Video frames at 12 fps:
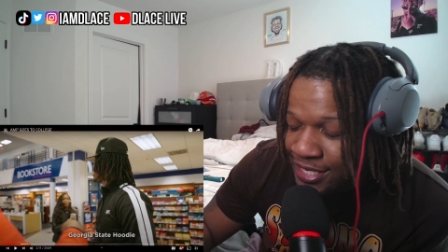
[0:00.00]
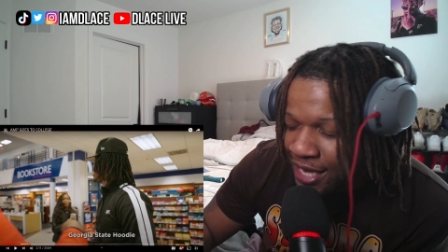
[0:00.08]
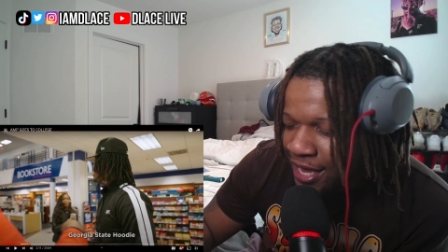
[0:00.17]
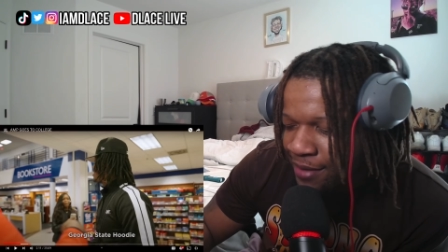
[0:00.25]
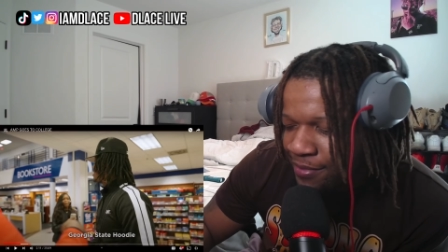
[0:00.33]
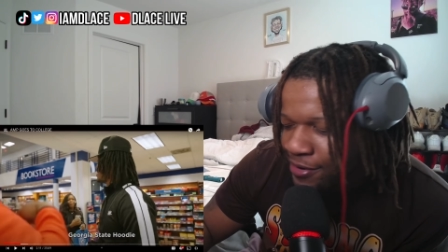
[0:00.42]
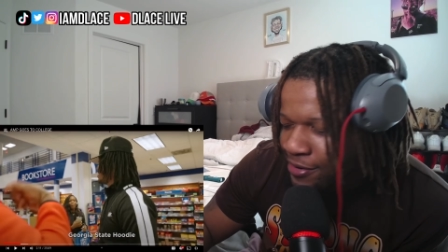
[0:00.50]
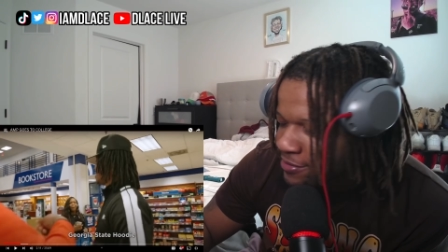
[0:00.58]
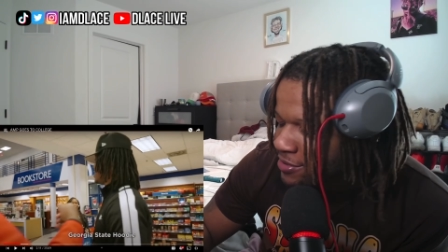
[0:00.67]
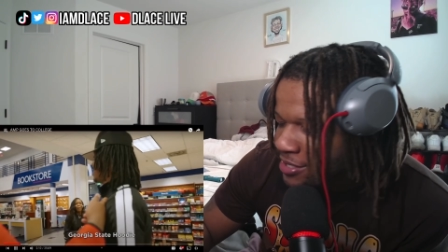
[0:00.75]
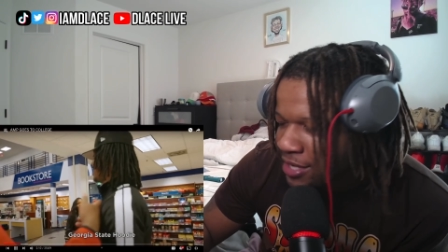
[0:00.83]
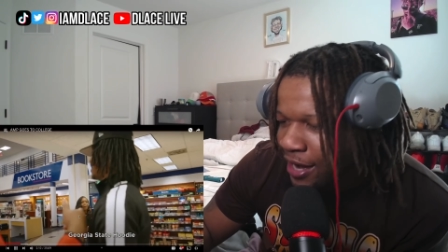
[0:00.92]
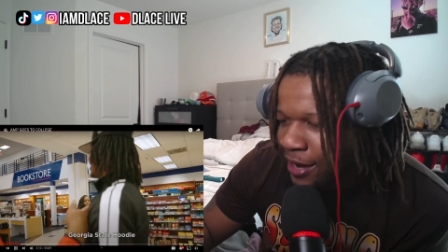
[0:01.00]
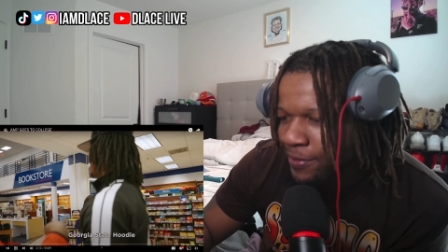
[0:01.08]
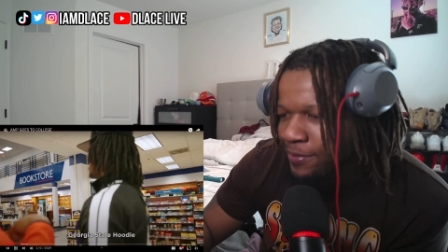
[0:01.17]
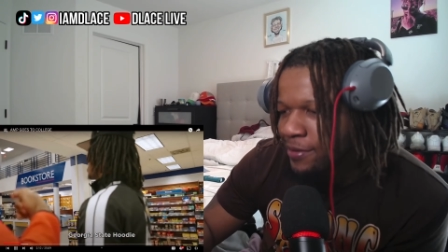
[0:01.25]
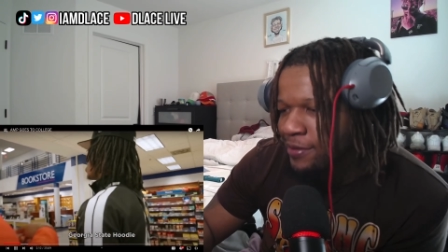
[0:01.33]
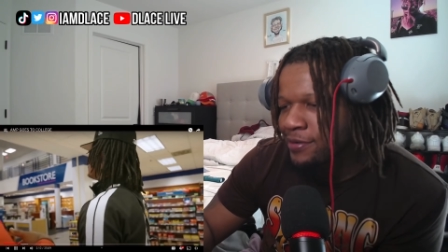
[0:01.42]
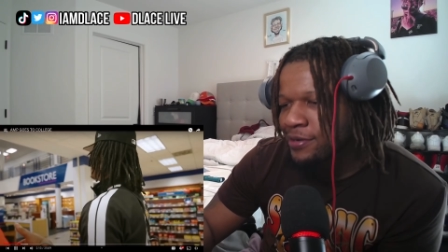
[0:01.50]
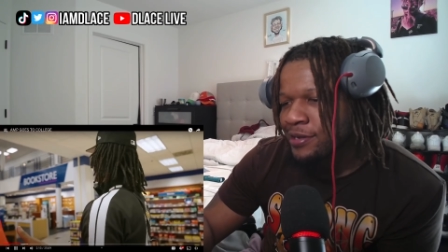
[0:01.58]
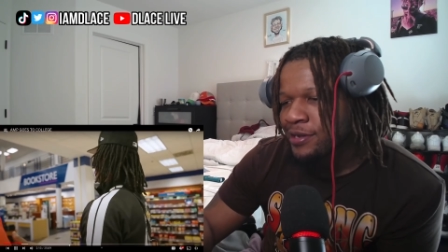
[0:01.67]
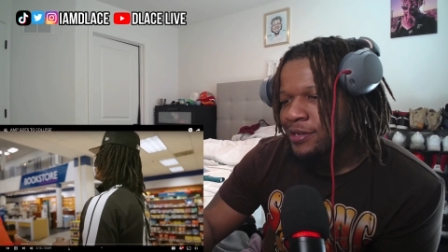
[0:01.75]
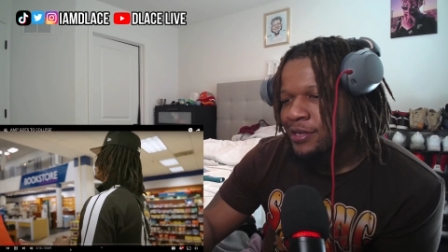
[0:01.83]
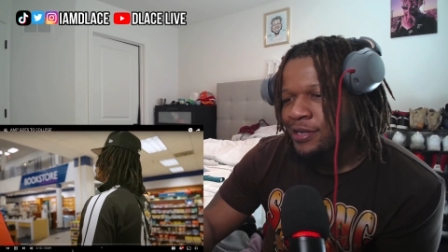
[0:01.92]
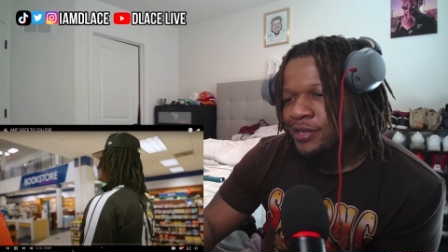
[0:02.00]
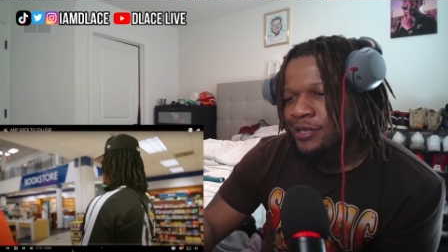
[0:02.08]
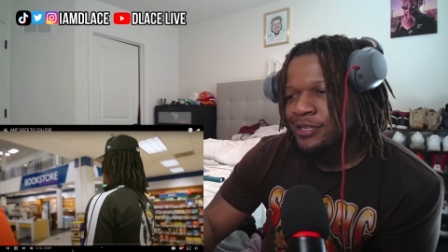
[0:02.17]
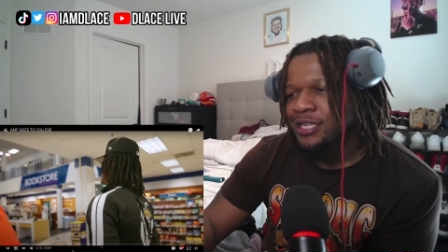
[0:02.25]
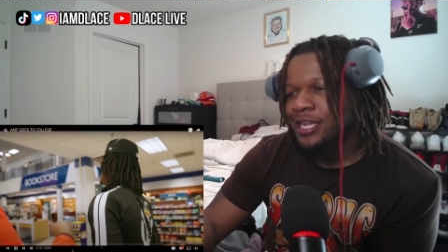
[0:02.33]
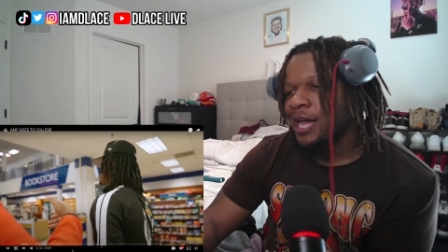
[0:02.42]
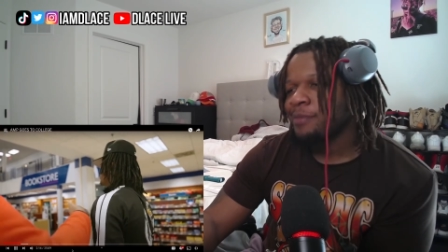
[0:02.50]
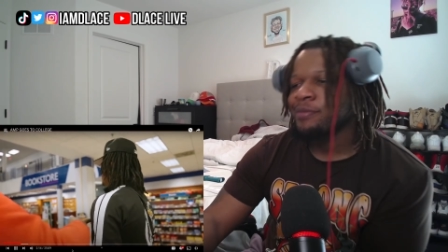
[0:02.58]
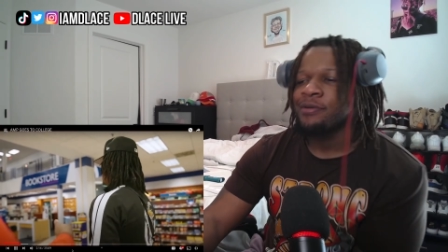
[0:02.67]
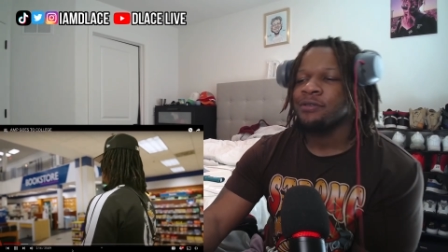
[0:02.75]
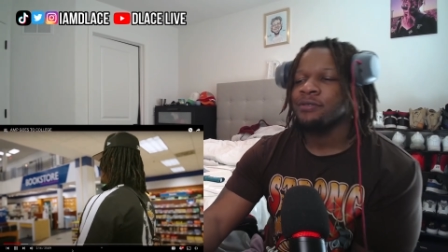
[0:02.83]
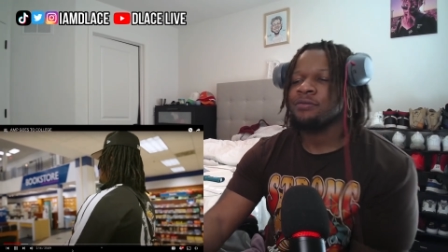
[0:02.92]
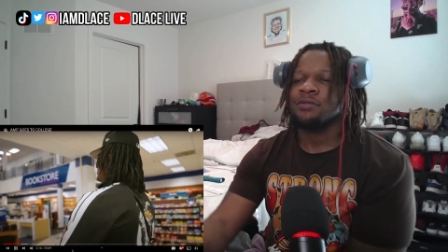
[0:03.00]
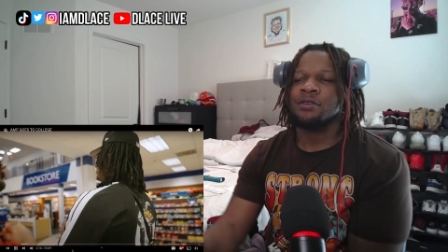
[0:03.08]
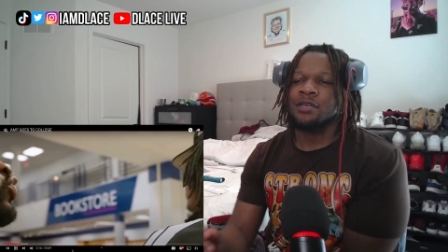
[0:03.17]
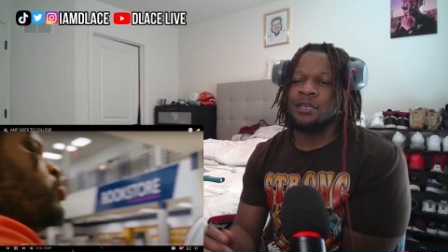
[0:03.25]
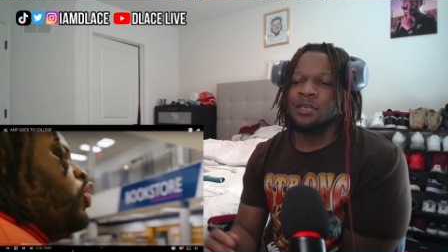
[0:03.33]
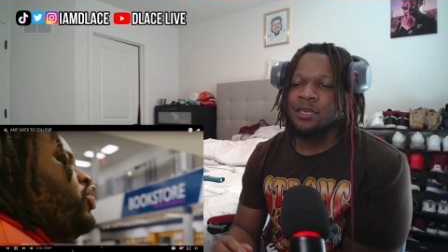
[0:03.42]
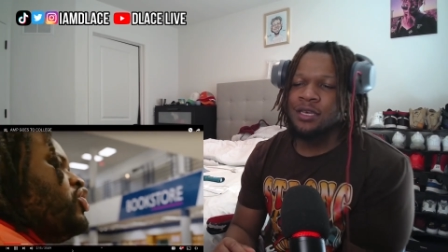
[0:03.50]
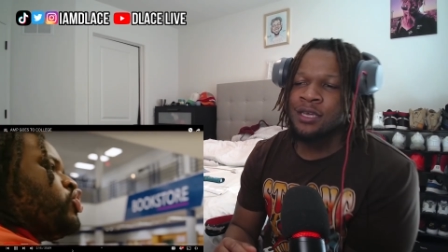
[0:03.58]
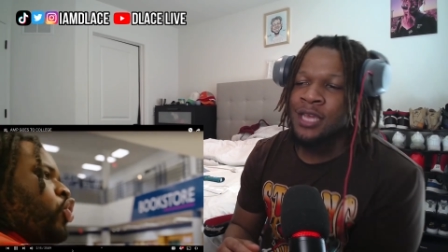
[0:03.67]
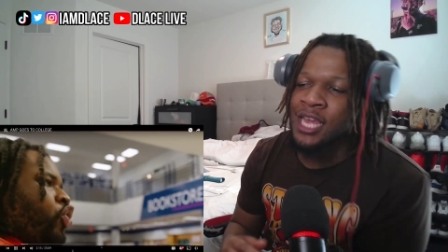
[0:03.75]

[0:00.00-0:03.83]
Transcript: came, bro, stop it, bro. Stop it.